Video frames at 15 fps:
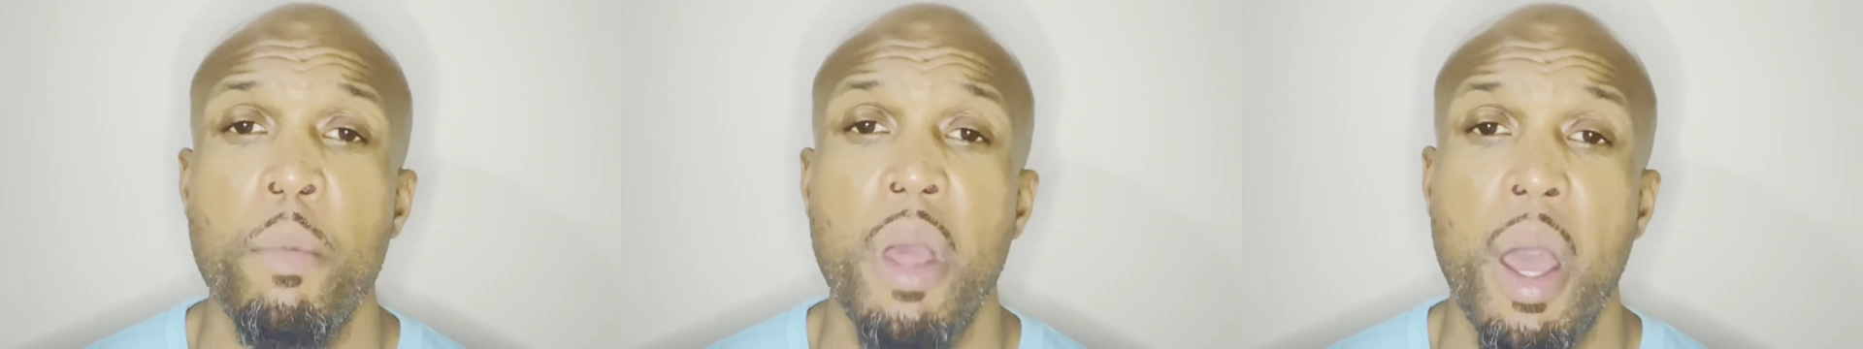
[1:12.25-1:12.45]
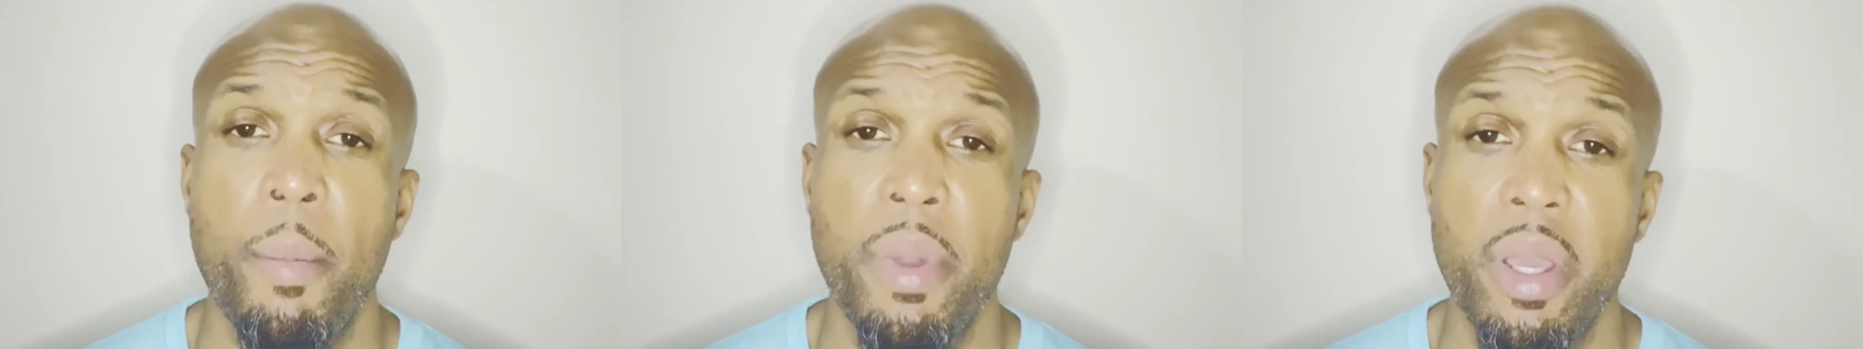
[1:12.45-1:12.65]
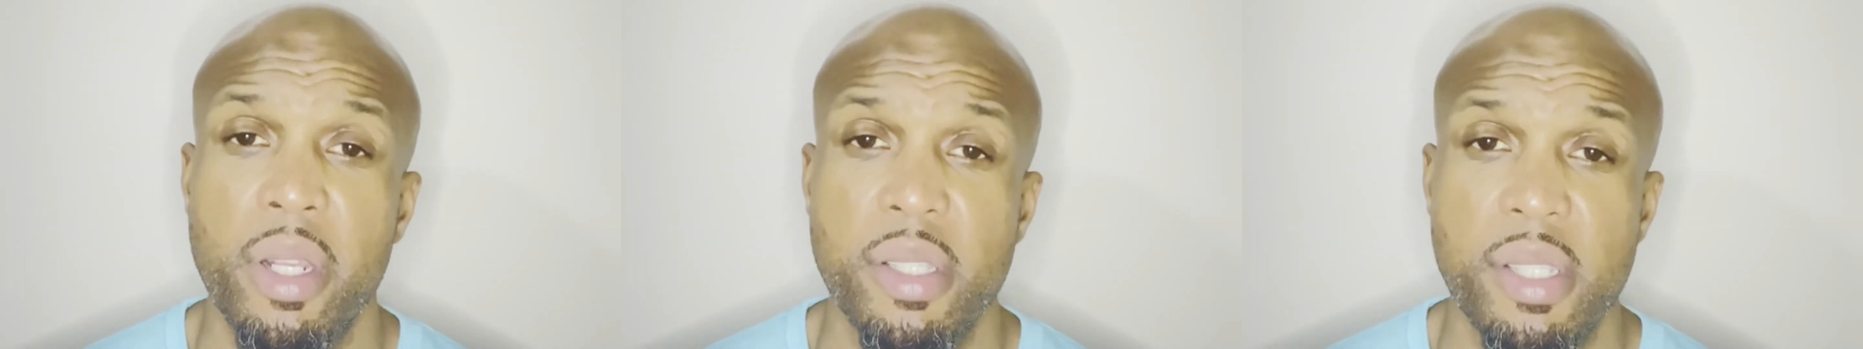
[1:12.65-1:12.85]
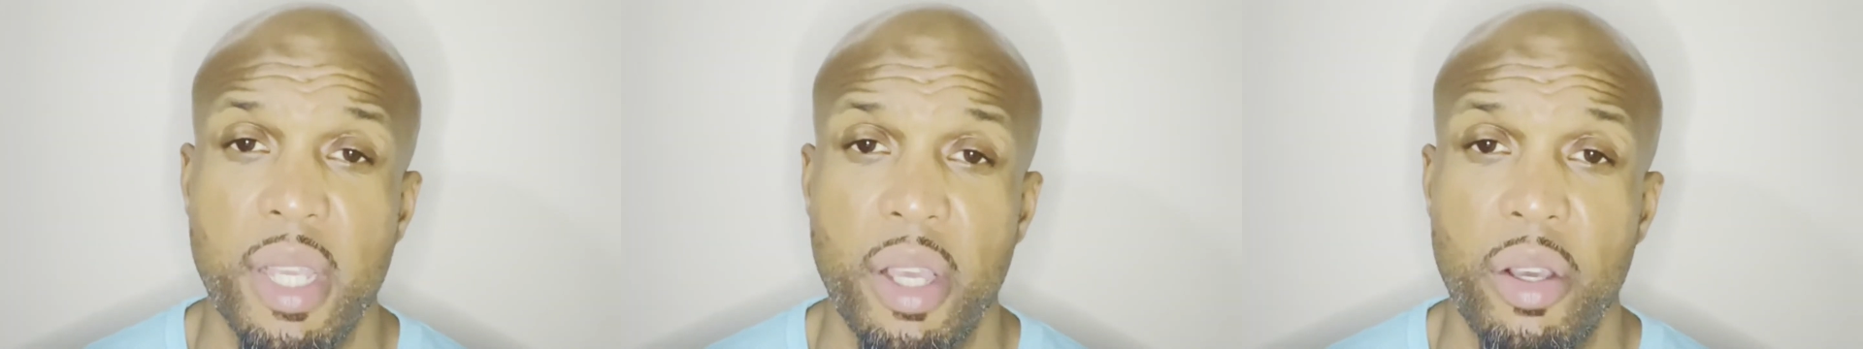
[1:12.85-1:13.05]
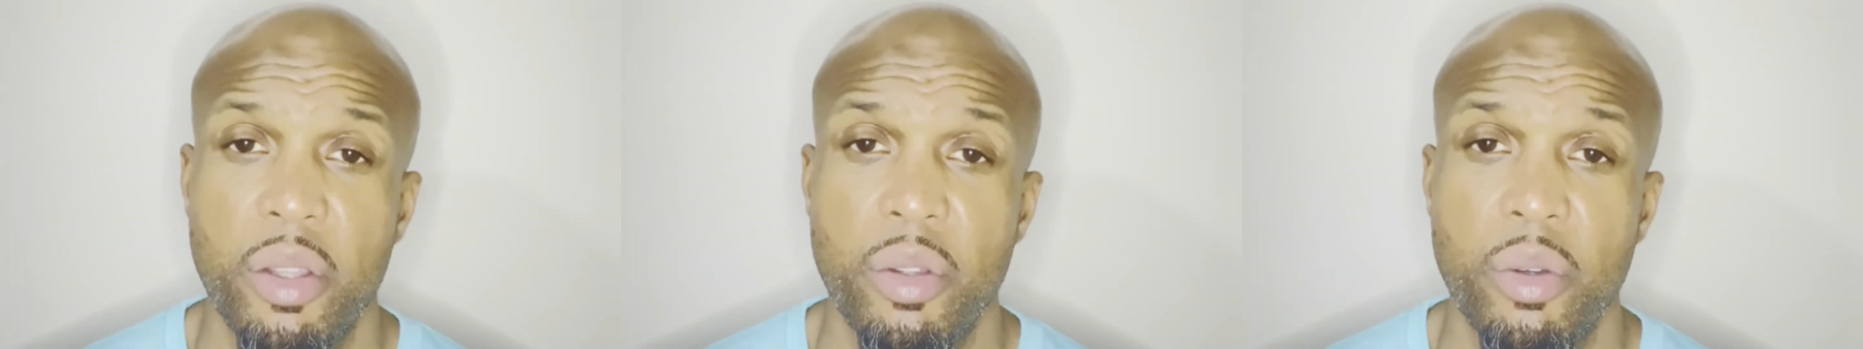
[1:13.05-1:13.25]
I'm here to
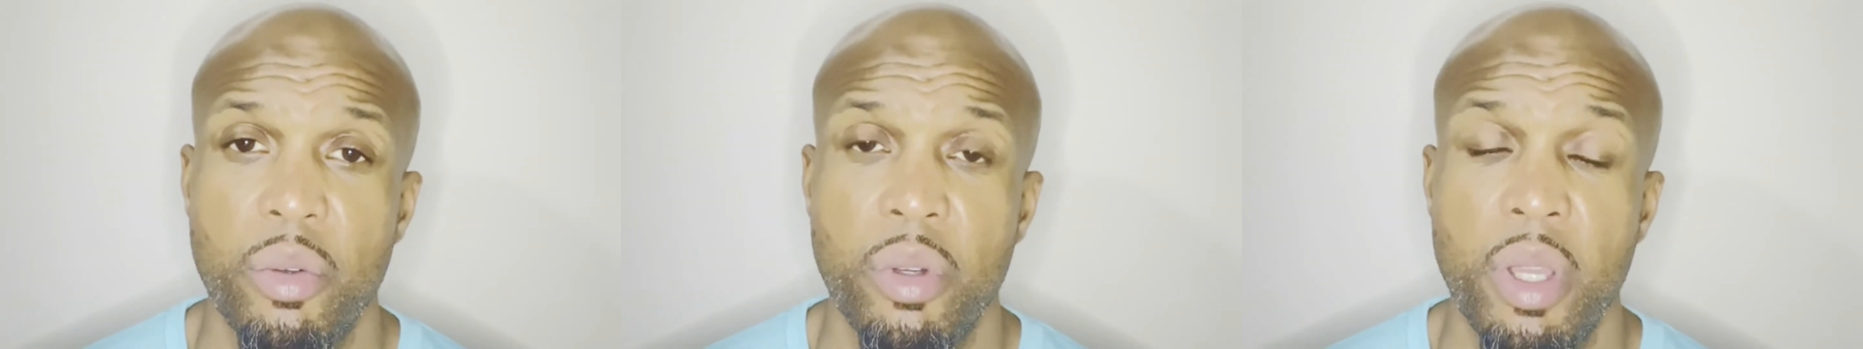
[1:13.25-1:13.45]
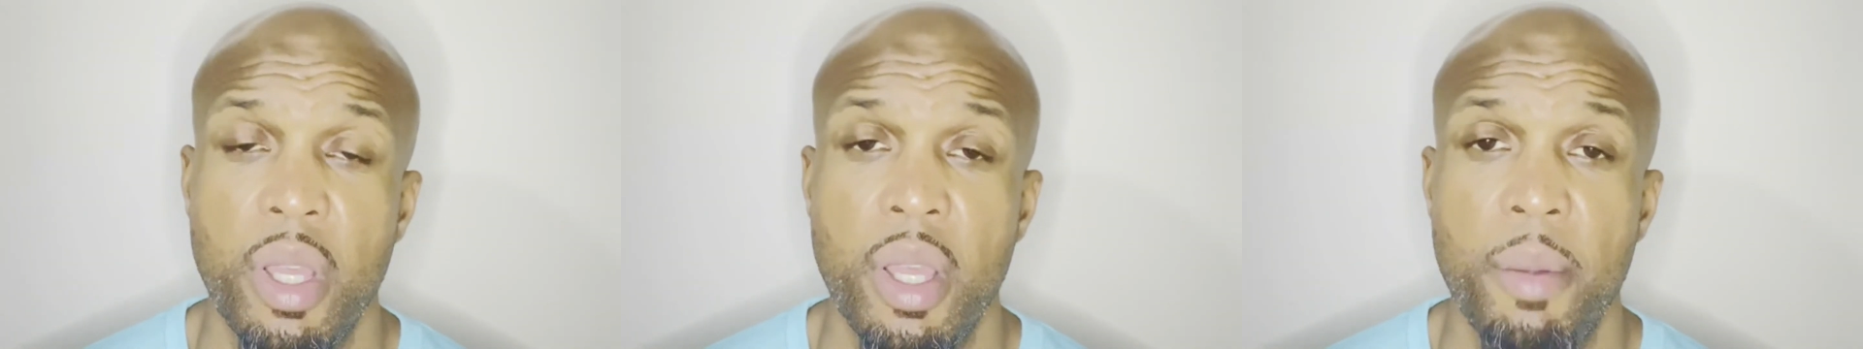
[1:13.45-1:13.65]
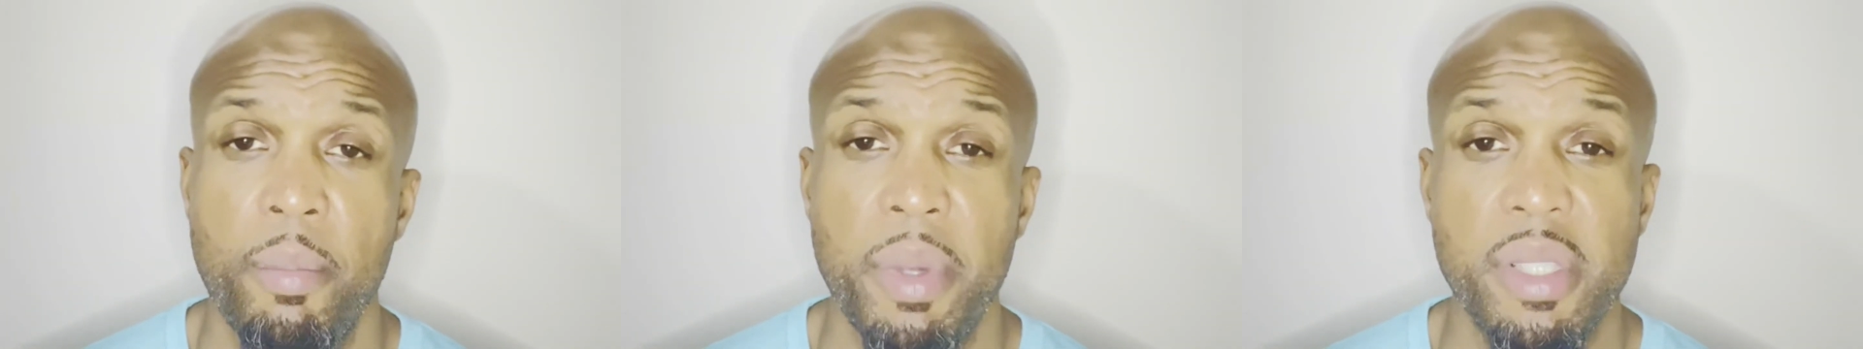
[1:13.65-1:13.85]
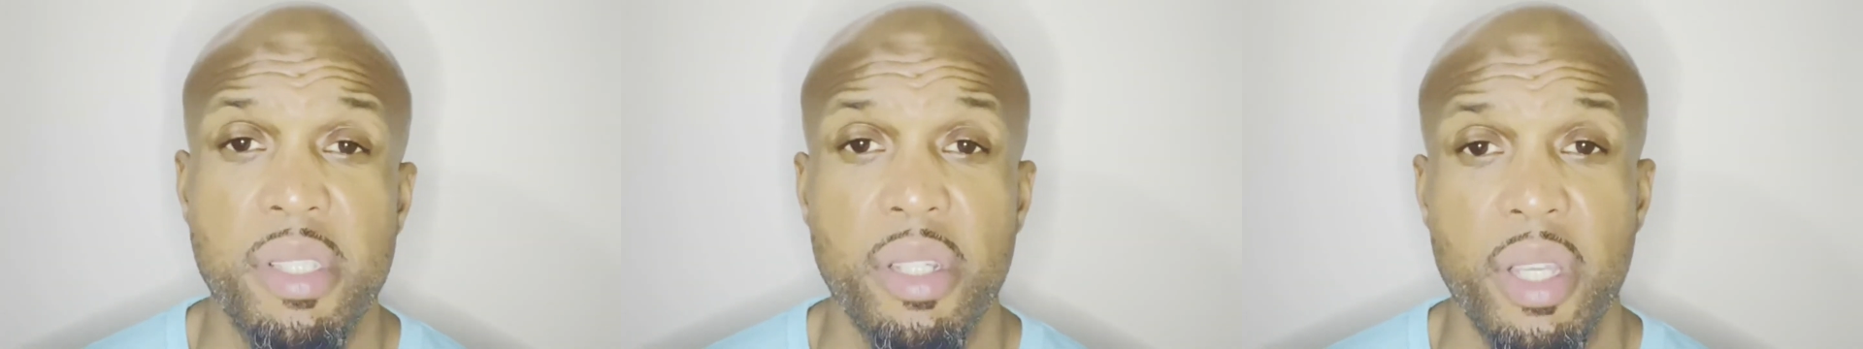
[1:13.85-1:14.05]
tell you, mental